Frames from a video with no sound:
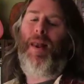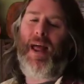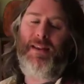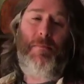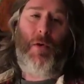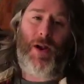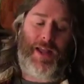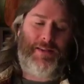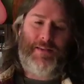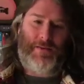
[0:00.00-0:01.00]
bloody
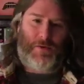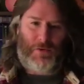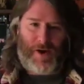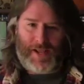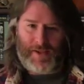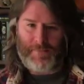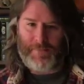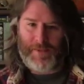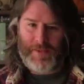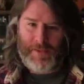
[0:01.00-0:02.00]
boiling already.
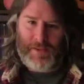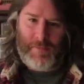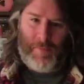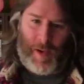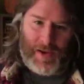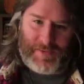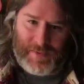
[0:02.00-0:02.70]
But